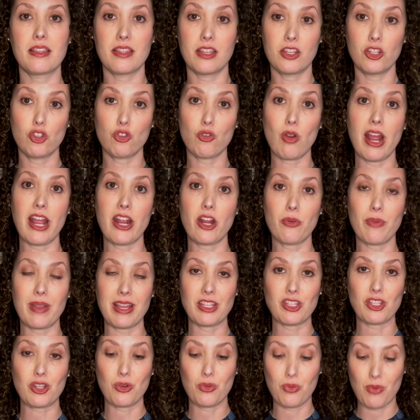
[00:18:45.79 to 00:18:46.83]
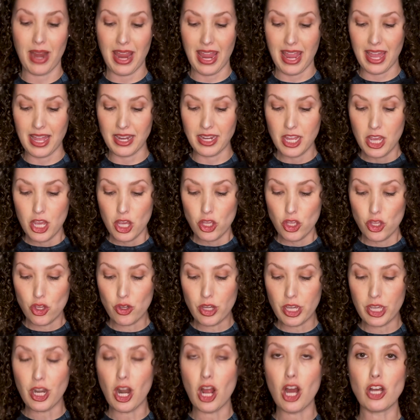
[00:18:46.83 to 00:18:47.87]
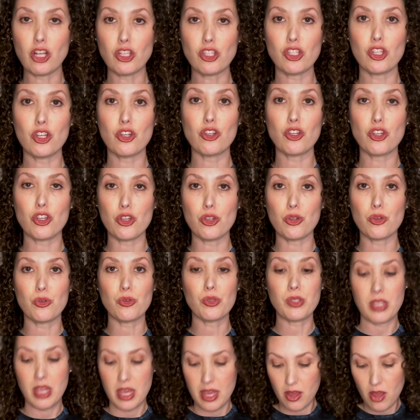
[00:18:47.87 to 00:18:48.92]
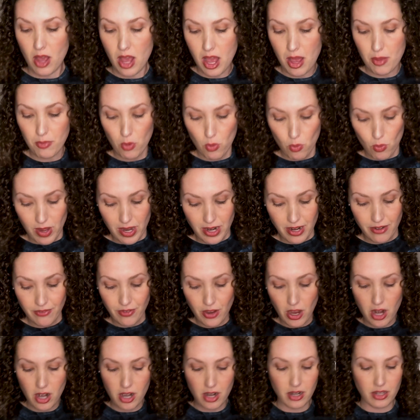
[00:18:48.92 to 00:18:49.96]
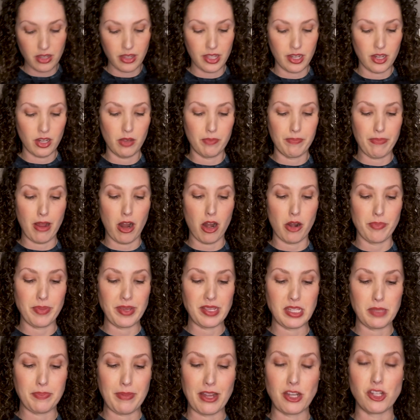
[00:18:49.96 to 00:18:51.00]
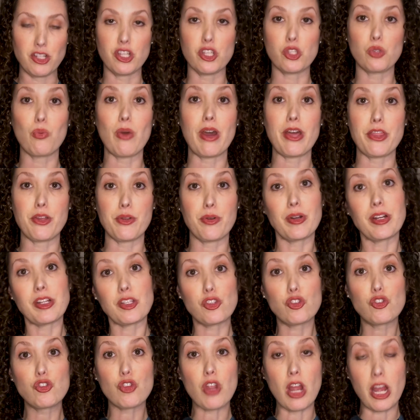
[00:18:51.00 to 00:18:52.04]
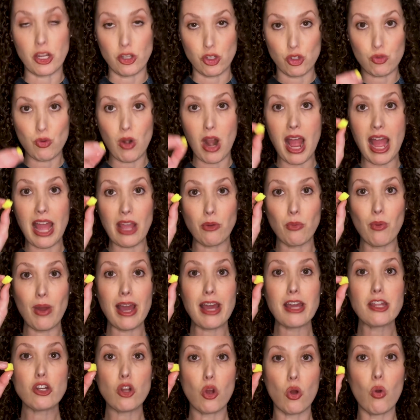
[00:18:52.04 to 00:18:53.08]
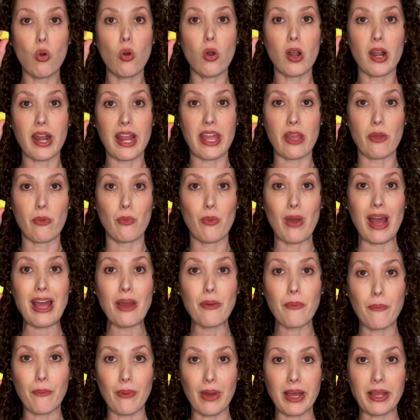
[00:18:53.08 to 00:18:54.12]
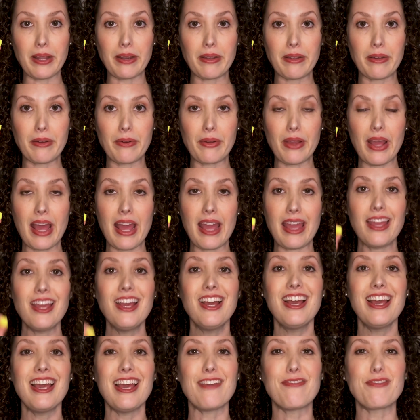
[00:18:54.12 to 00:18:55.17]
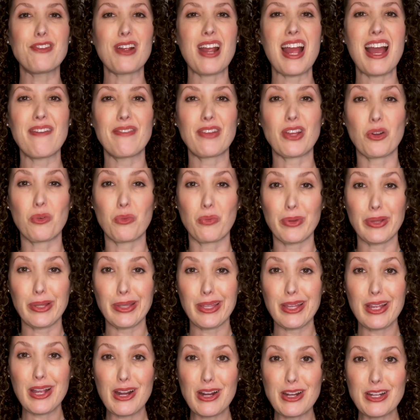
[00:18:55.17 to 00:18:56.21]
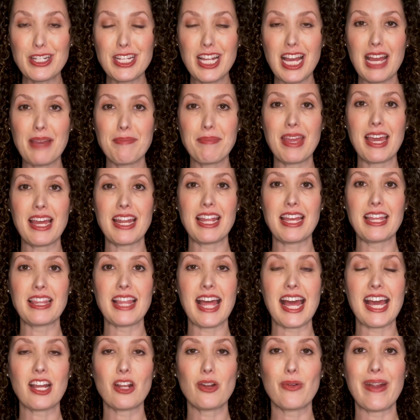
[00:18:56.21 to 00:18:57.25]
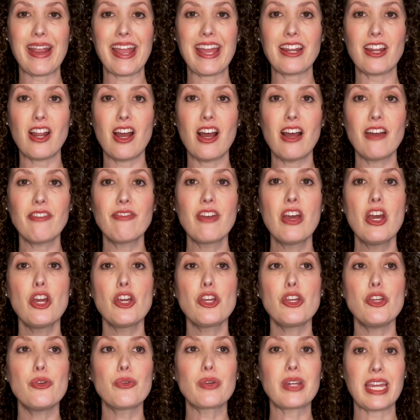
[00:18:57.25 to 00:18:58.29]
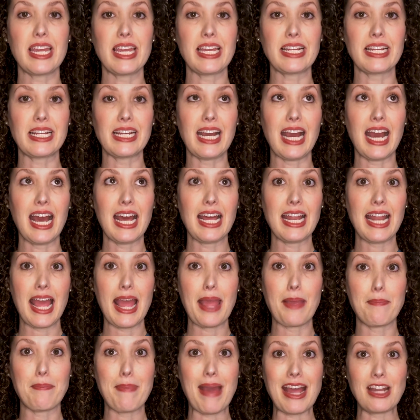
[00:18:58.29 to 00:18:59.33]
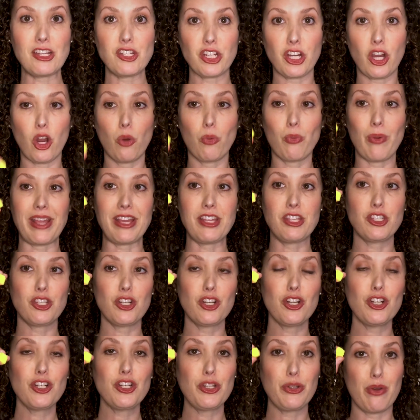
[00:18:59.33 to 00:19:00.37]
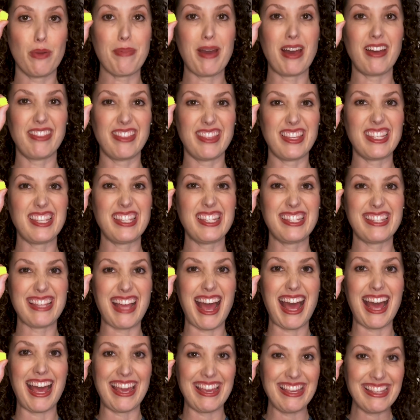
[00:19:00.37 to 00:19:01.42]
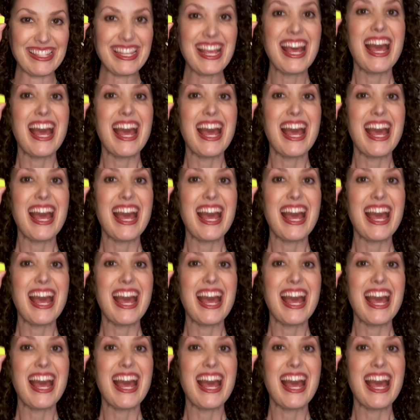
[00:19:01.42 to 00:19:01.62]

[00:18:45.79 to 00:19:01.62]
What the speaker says: dry erase crayon, you could also use one of our little Barbie sponges, whether it's a dry one or a wet one, okay? If you're having a really hard time getting that crayon off, you can cut a magic eraser to about this size